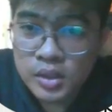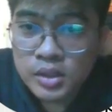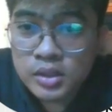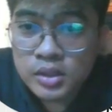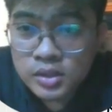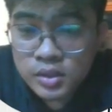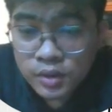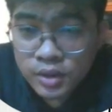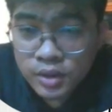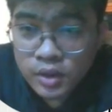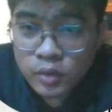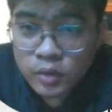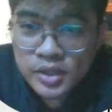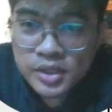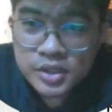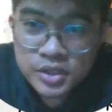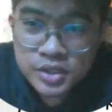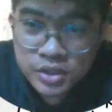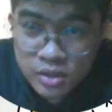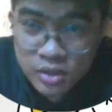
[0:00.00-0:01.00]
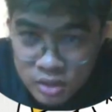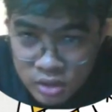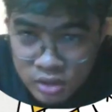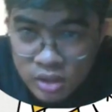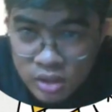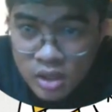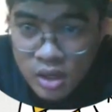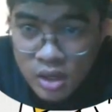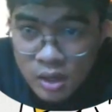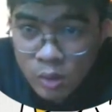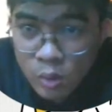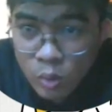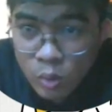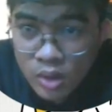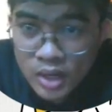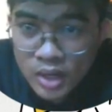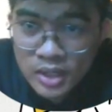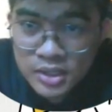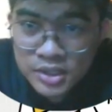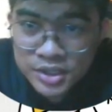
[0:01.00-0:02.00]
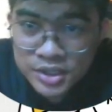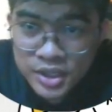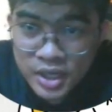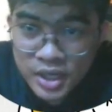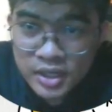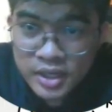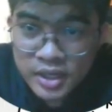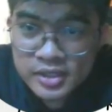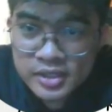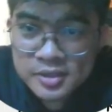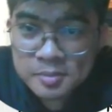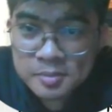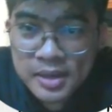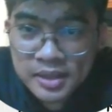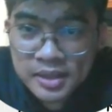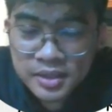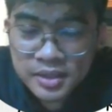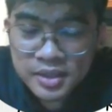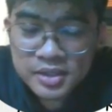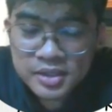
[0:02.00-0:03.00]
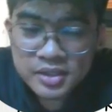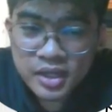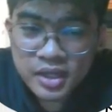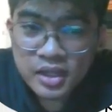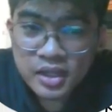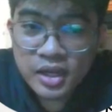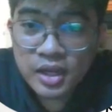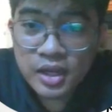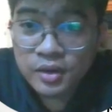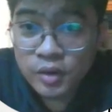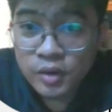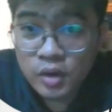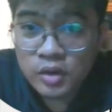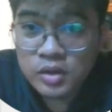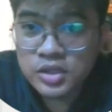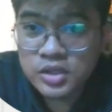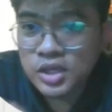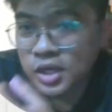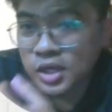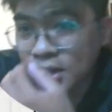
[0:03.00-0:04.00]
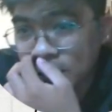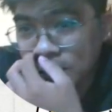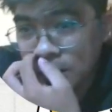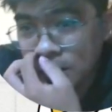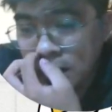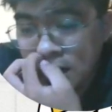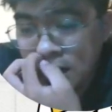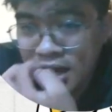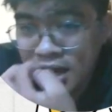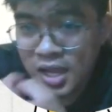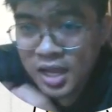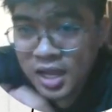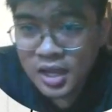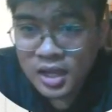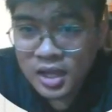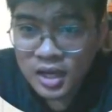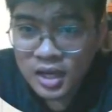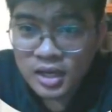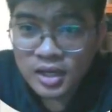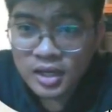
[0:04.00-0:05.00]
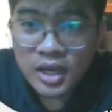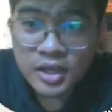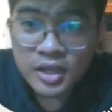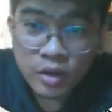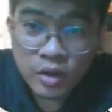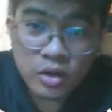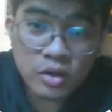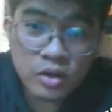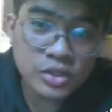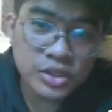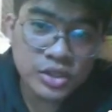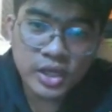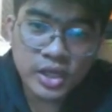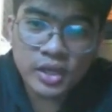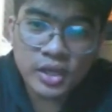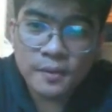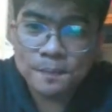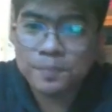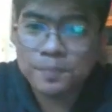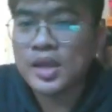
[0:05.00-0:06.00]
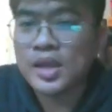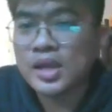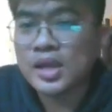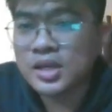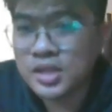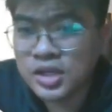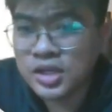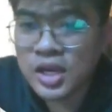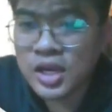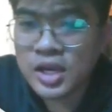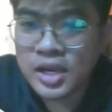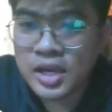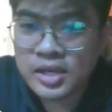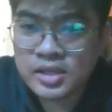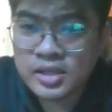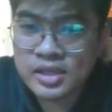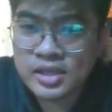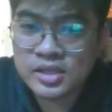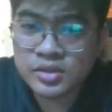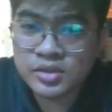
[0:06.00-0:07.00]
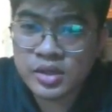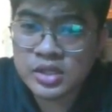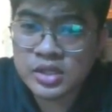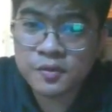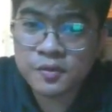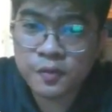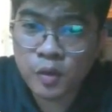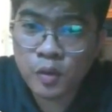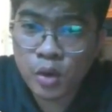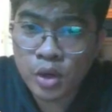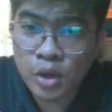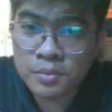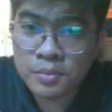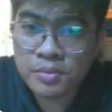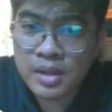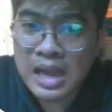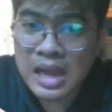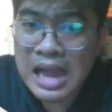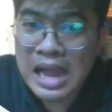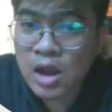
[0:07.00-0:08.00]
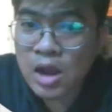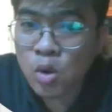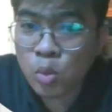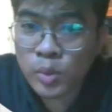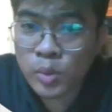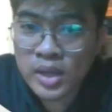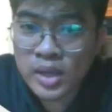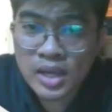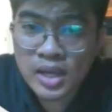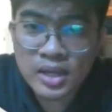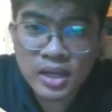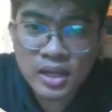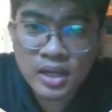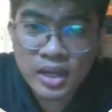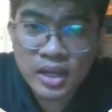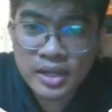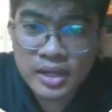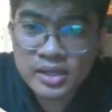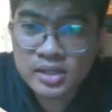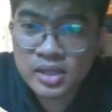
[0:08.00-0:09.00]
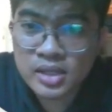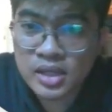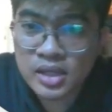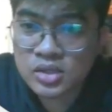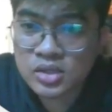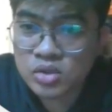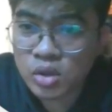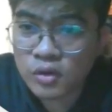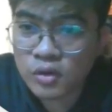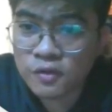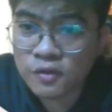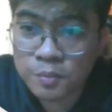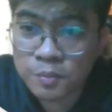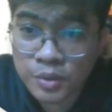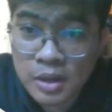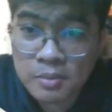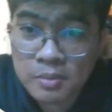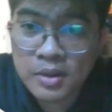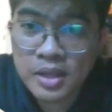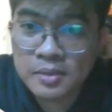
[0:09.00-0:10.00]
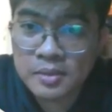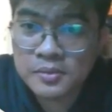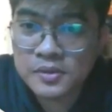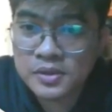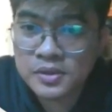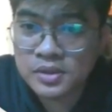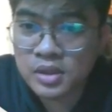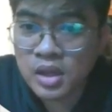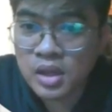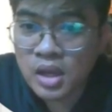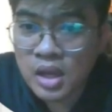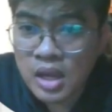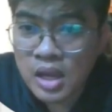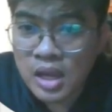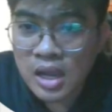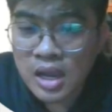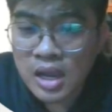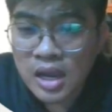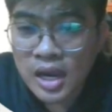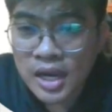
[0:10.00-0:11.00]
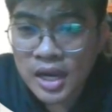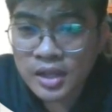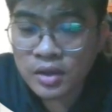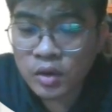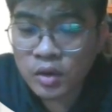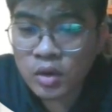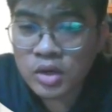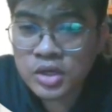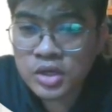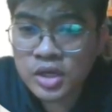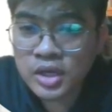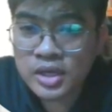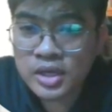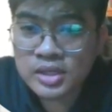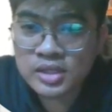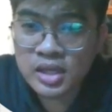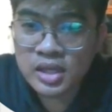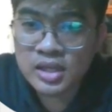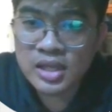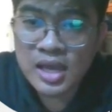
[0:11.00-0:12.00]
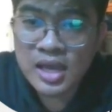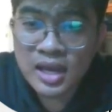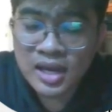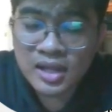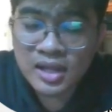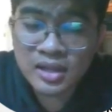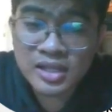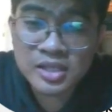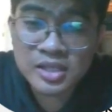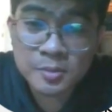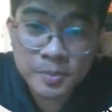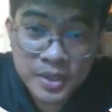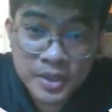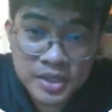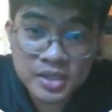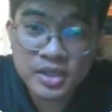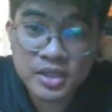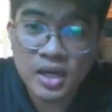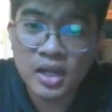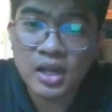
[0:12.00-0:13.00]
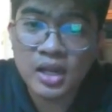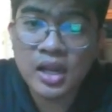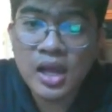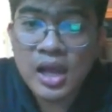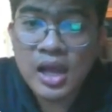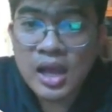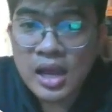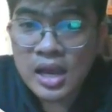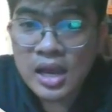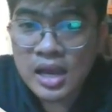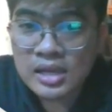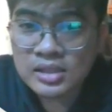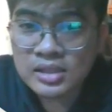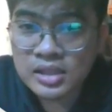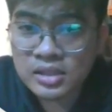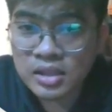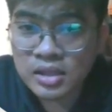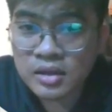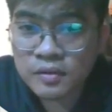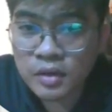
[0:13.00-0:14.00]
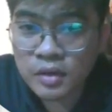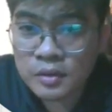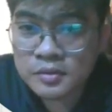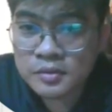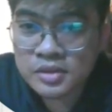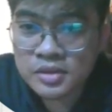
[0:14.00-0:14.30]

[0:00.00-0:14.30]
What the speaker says: So the question, why GIS matters in hydrology? In hydrology, GIS has transformed how we analyze and solve problems. Hydrology is inherently spatial, as it involves